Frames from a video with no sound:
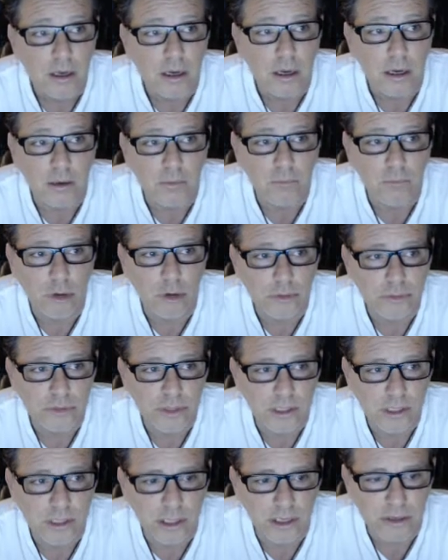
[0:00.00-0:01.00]
Um, one
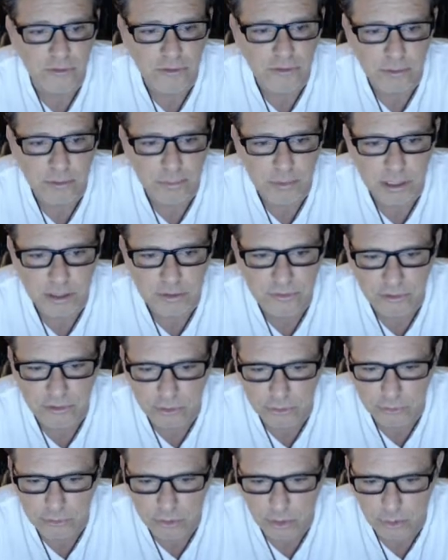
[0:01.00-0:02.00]
thing they attributed
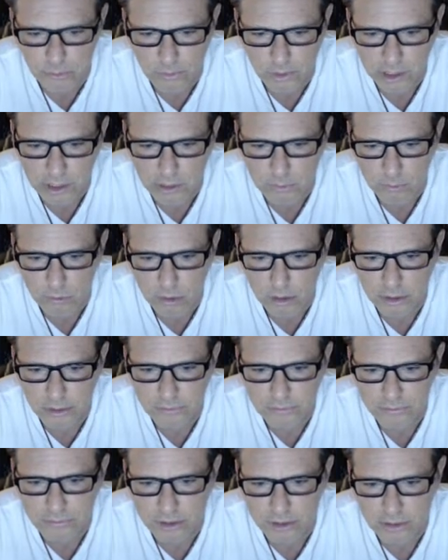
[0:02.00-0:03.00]
to lowering it
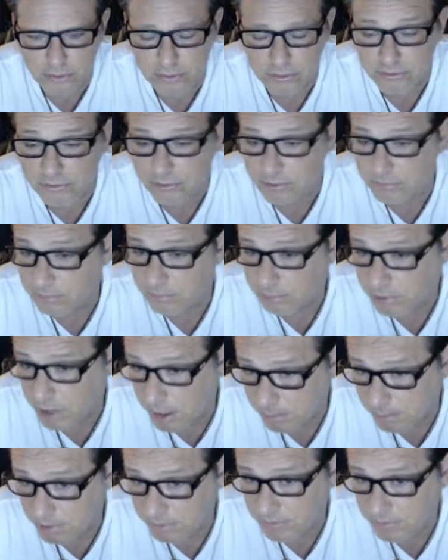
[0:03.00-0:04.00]
was the increase in
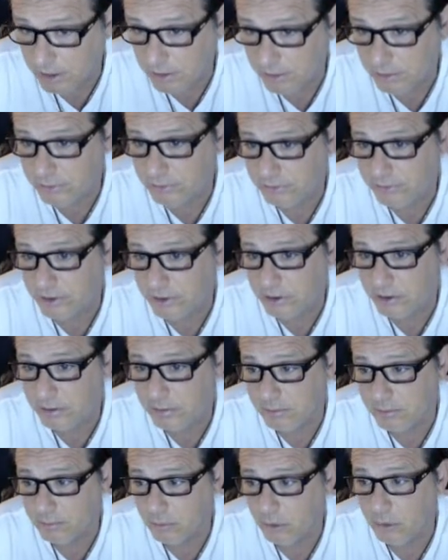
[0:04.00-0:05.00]
property values and
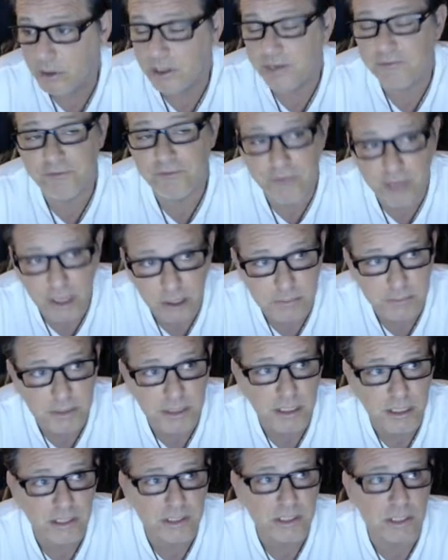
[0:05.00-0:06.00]
the more
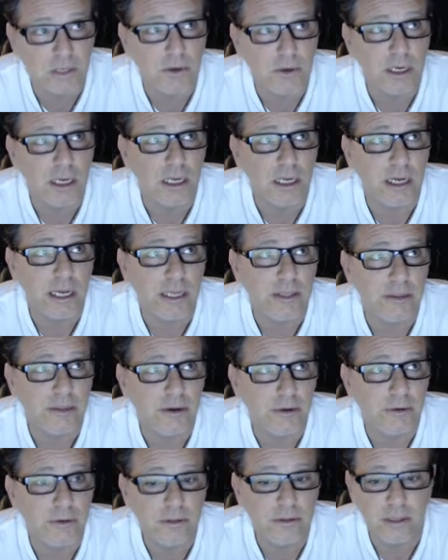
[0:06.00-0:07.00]
development that's going on out
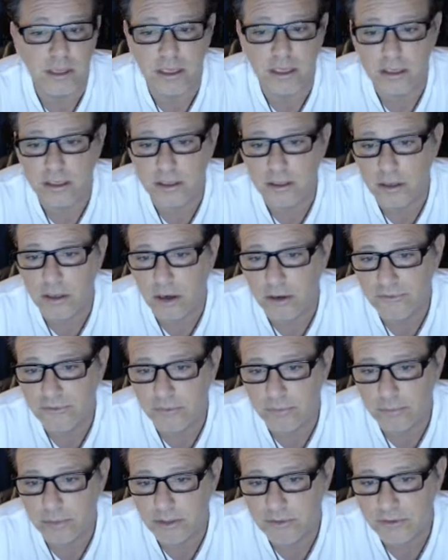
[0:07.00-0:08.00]
there. They
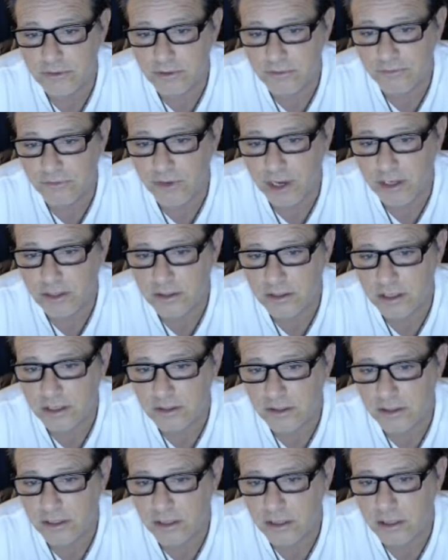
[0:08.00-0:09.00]
also mentioned the fact
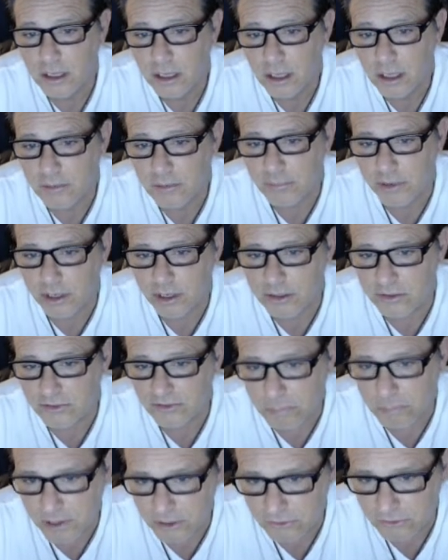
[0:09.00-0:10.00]
that the bringing the
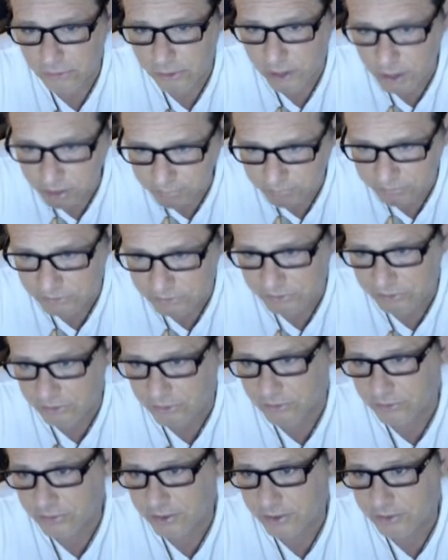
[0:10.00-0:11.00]
spring training
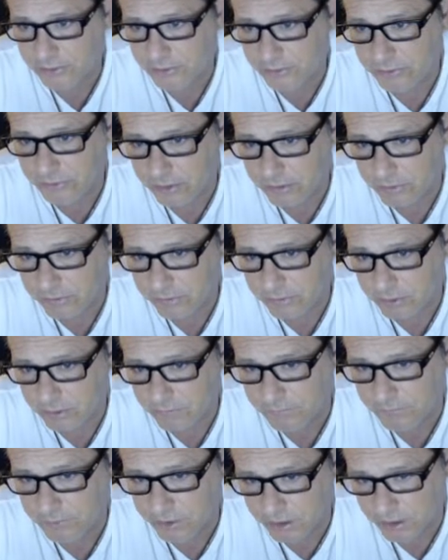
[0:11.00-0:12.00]
facilities to
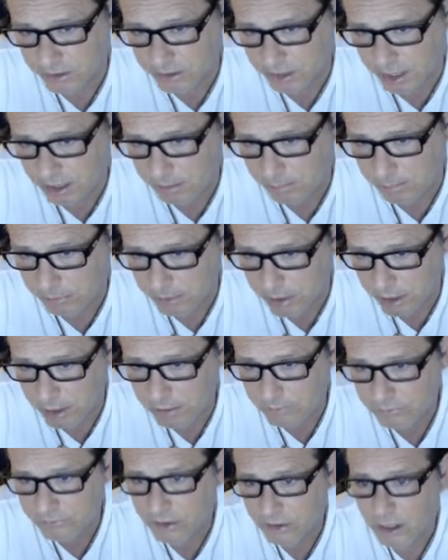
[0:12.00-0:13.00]
uh, for the Atlanta
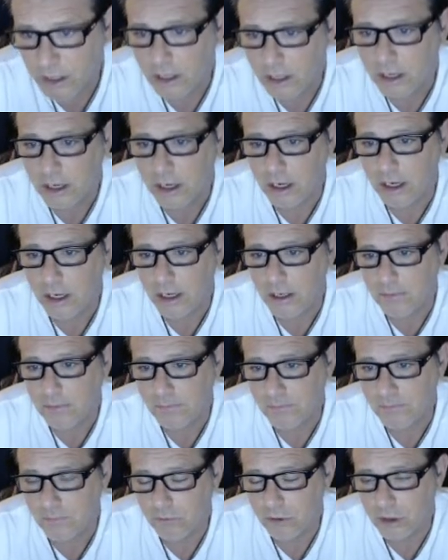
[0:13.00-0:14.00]
Braves
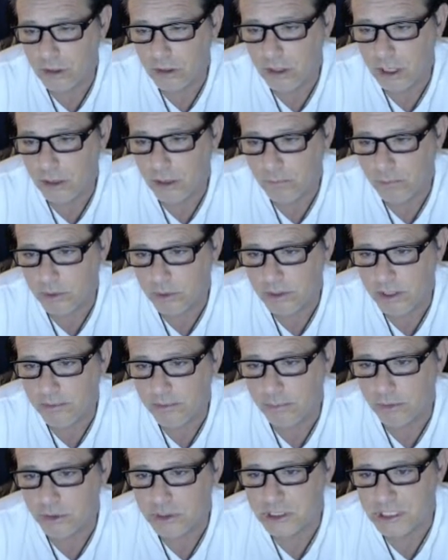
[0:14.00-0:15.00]
um, will help with the
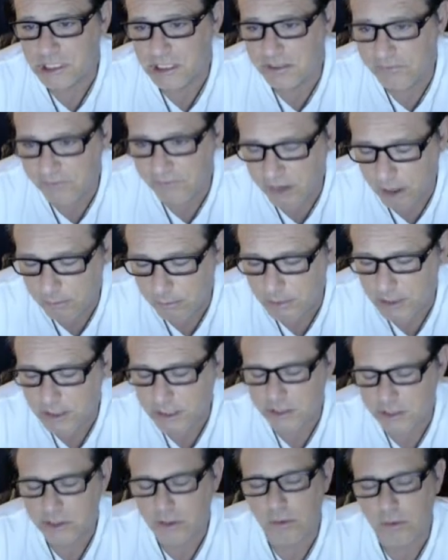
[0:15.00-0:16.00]
emerging development
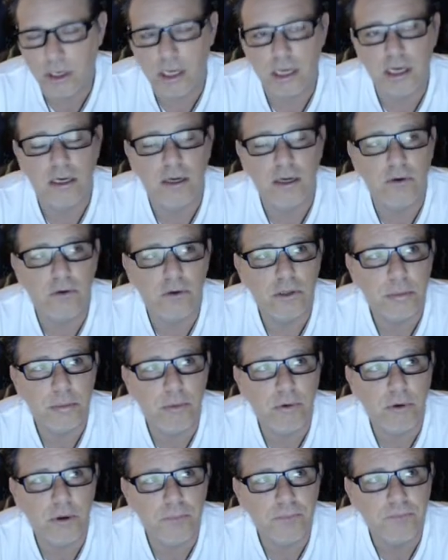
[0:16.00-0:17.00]
that's going on in North
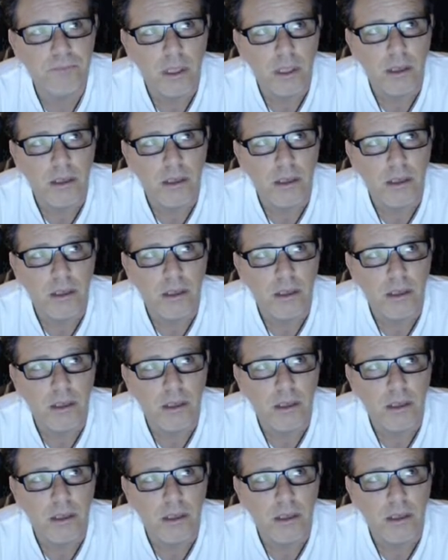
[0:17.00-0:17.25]
Port.